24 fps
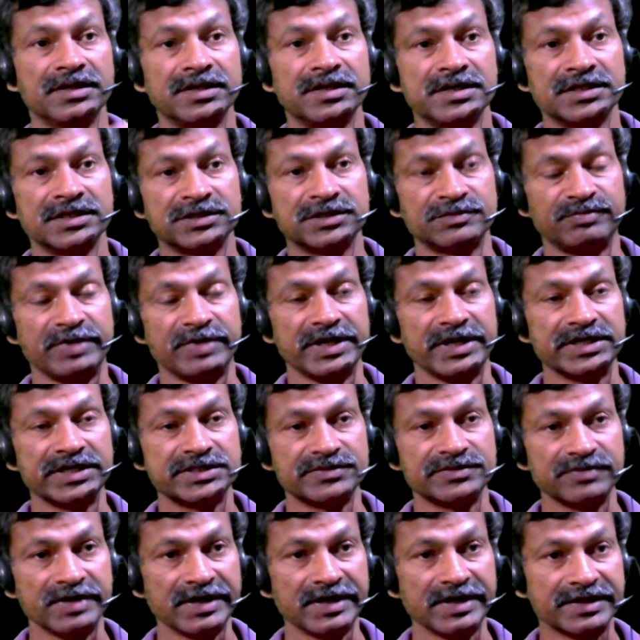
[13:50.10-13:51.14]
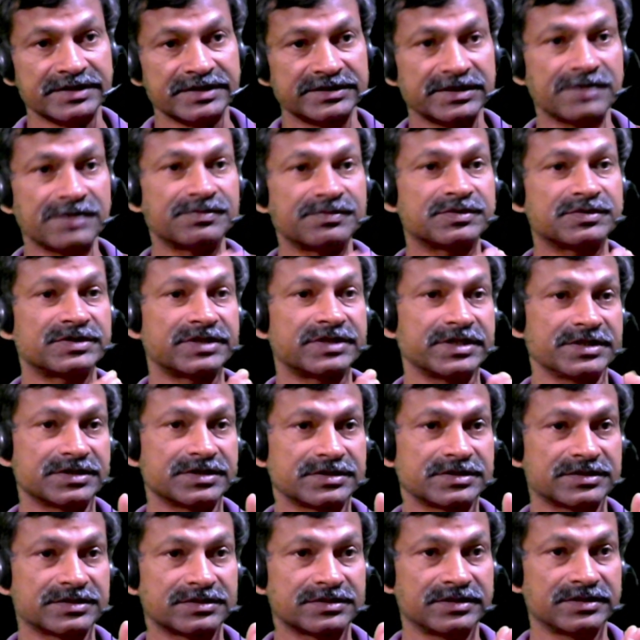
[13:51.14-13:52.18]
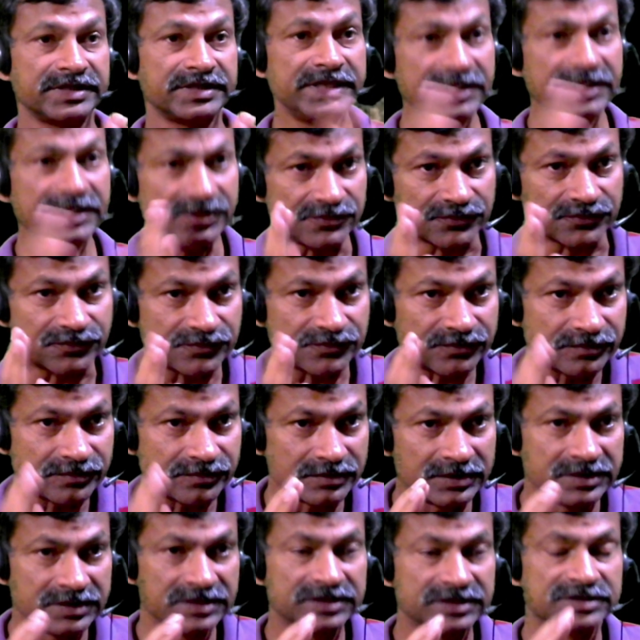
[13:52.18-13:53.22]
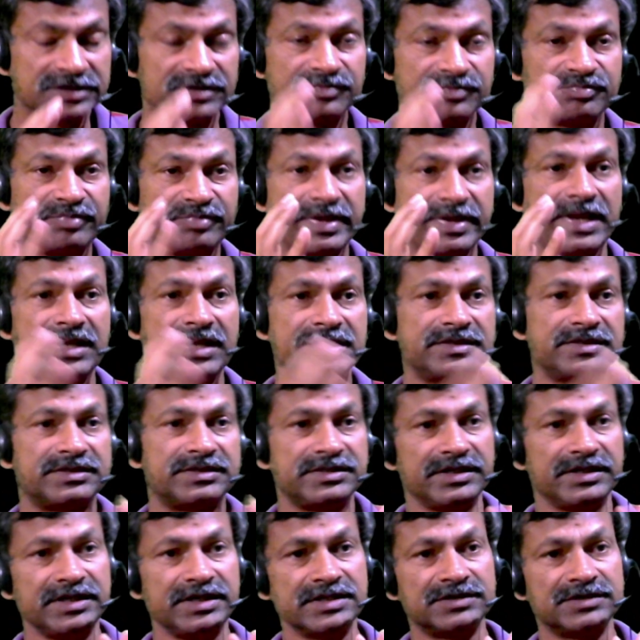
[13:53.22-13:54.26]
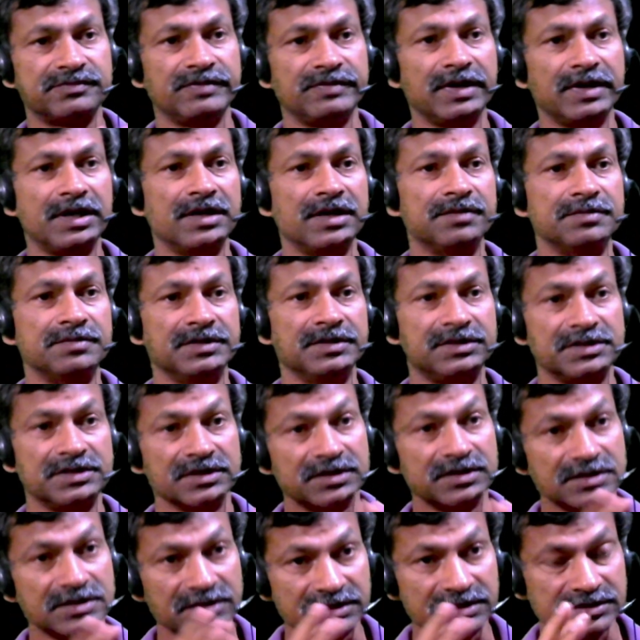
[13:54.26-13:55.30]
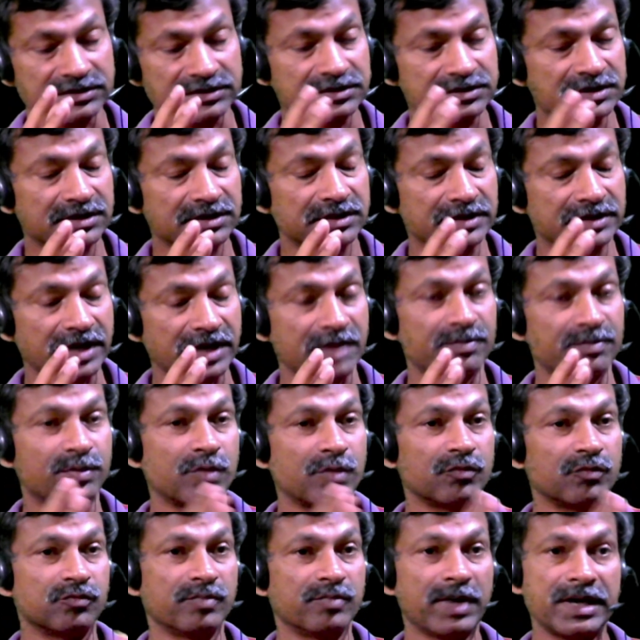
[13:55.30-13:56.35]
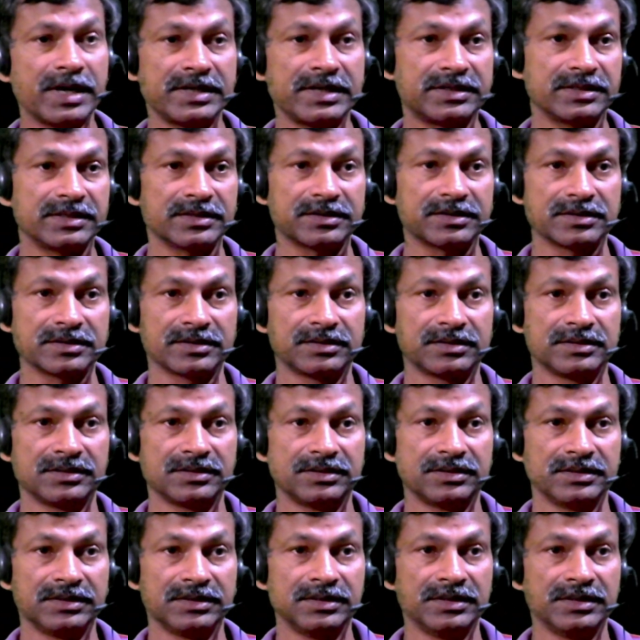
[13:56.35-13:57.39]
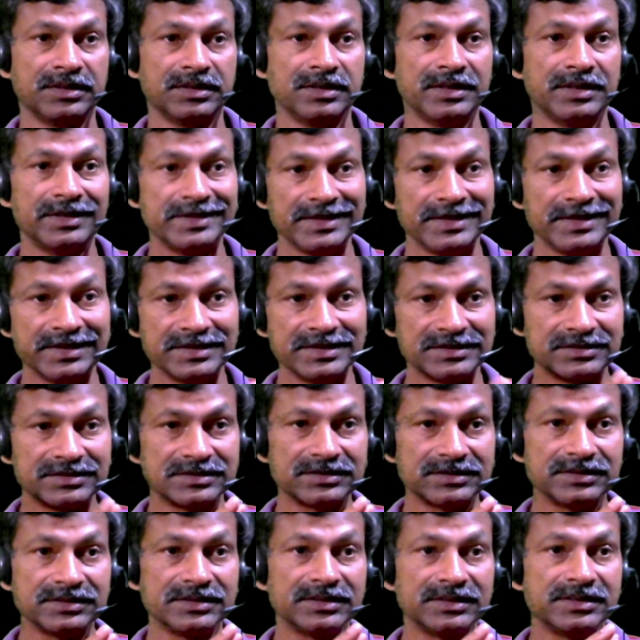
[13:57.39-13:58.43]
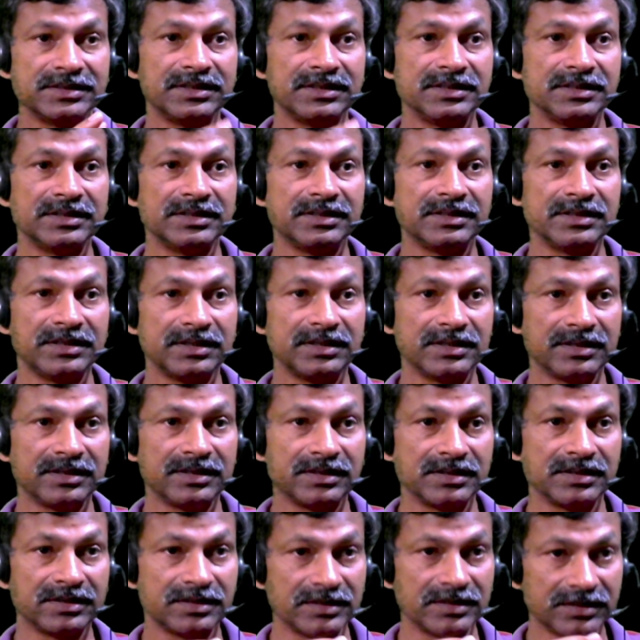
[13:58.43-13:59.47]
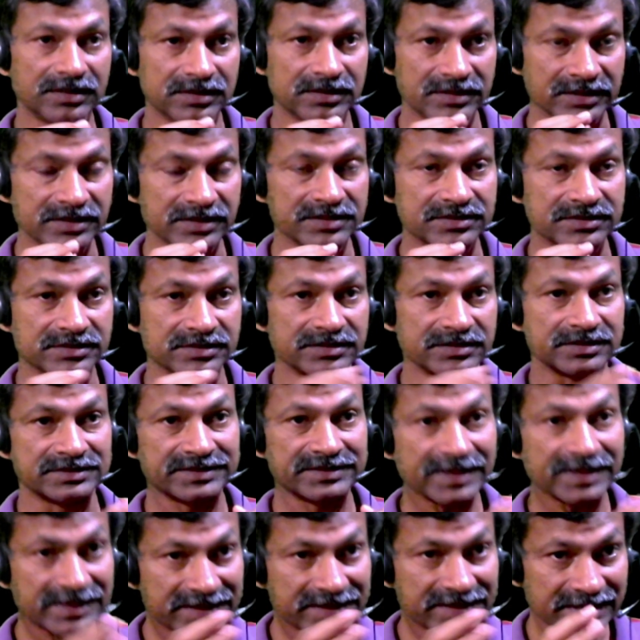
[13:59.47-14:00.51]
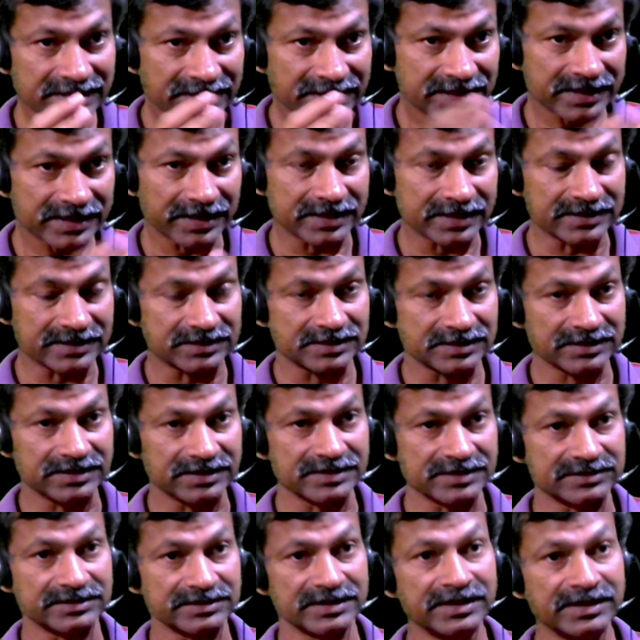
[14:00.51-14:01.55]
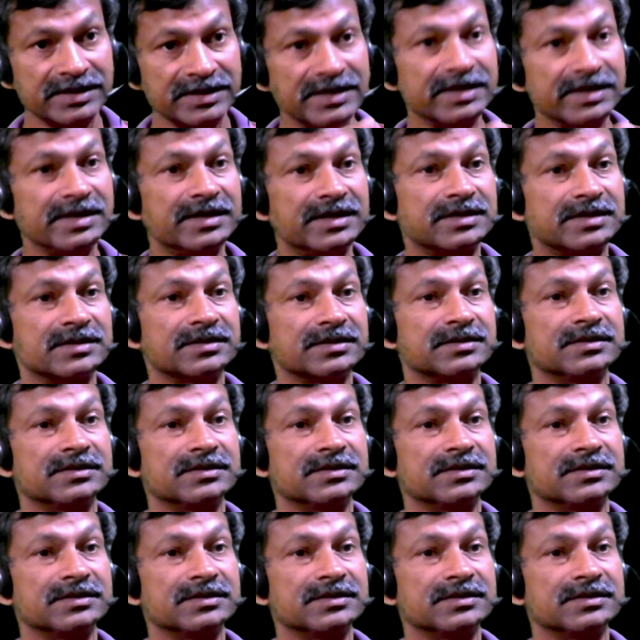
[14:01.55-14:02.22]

space filling substance, if space is filled with this type of matter, it is certain that it is indeed,